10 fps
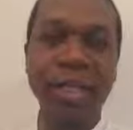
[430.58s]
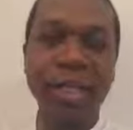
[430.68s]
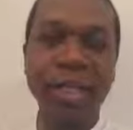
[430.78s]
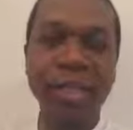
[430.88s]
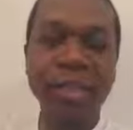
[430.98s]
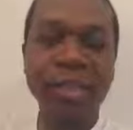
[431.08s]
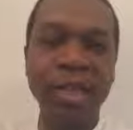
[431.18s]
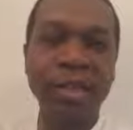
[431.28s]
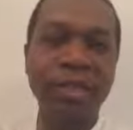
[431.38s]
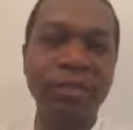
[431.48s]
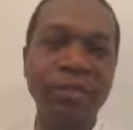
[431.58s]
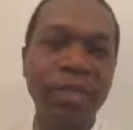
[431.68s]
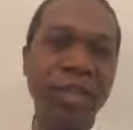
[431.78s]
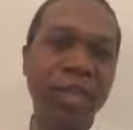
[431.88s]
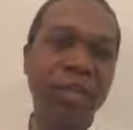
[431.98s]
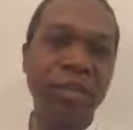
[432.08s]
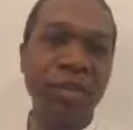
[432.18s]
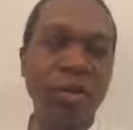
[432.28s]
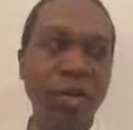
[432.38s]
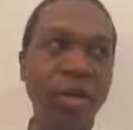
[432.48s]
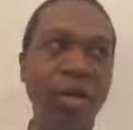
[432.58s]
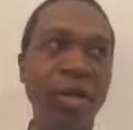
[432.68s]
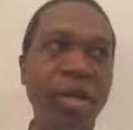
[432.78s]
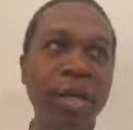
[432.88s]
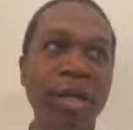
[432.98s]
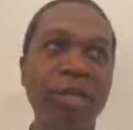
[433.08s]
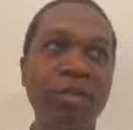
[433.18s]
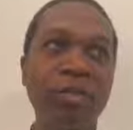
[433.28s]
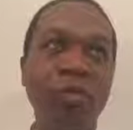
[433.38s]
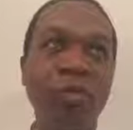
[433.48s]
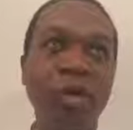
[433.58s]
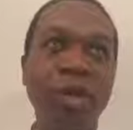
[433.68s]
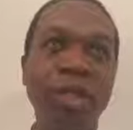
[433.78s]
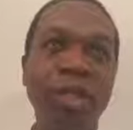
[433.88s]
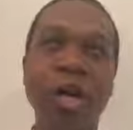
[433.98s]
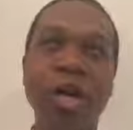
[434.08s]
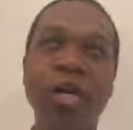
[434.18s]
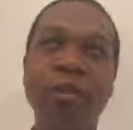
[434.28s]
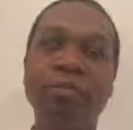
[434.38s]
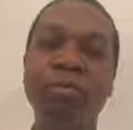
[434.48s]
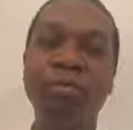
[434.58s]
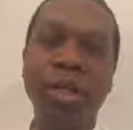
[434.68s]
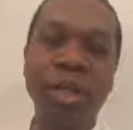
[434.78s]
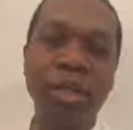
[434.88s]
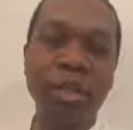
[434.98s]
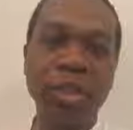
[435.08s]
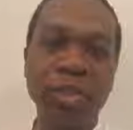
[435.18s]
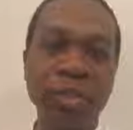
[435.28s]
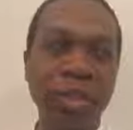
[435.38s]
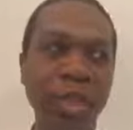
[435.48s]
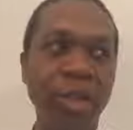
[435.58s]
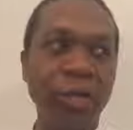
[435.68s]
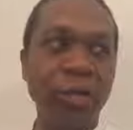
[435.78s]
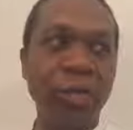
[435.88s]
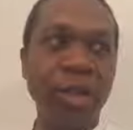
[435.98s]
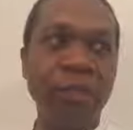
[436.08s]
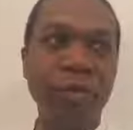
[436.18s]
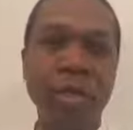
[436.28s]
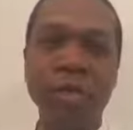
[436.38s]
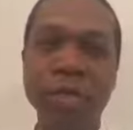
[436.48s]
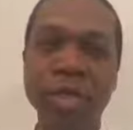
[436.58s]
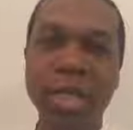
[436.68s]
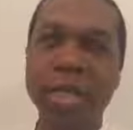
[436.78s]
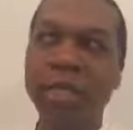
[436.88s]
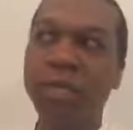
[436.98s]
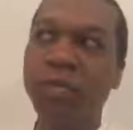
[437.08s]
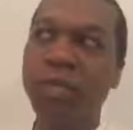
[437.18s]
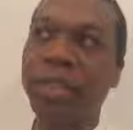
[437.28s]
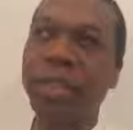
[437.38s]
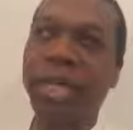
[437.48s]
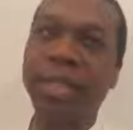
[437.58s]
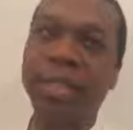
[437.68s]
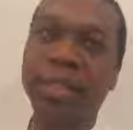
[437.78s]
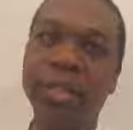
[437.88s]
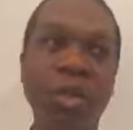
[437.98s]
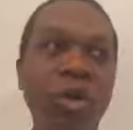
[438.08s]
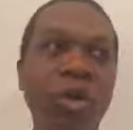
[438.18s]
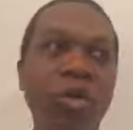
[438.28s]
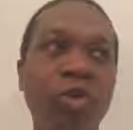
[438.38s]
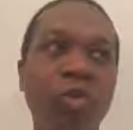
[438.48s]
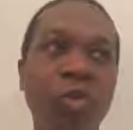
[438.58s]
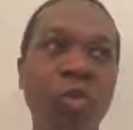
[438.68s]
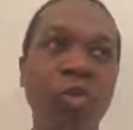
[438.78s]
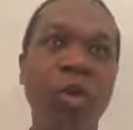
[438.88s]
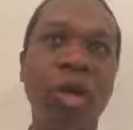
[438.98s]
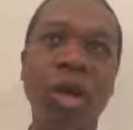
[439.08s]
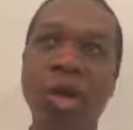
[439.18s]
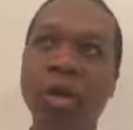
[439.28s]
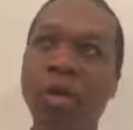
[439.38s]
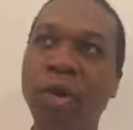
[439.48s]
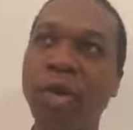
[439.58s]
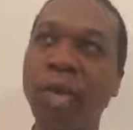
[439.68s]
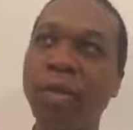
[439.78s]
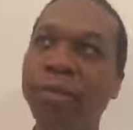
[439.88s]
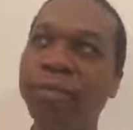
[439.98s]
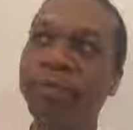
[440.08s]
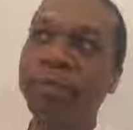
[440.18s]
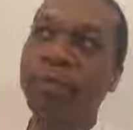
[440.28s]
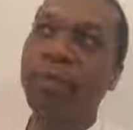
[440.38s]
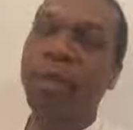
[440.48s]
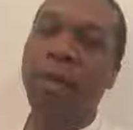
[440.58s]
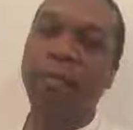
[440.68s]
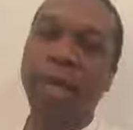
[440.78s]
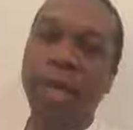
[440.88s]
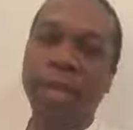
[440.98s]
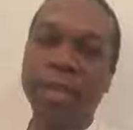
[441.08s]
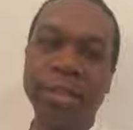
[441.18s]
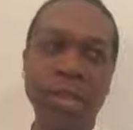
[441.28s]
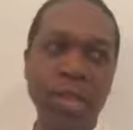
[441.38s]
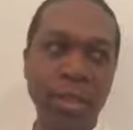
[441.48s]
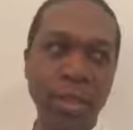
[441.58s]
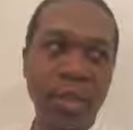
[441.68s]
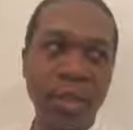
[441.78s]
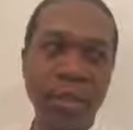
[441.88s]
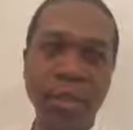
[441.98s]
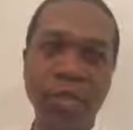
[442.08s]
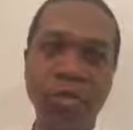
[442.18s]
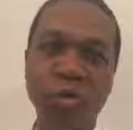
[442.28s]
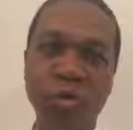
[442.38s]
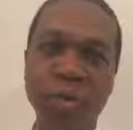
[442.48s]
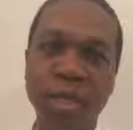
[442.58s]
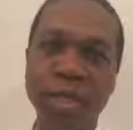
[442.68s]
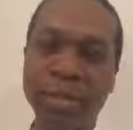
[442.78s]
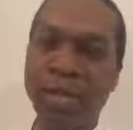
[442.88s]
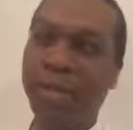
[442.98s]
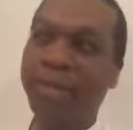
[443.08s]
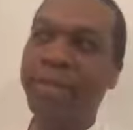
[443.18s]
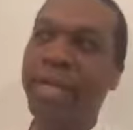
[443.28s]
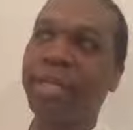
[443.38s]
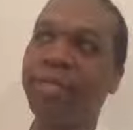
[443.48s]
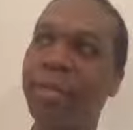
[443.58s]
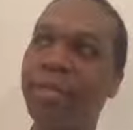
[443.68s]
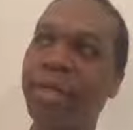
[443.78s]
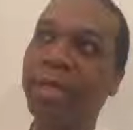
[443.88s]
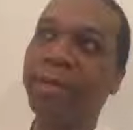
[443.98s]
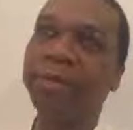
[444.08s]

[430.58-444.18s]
is not sufficient, or it's worthy, or the energy source that you use. So if you're a person that is using gas, coal, or oil, because these globalists, they're left-sided people, eh?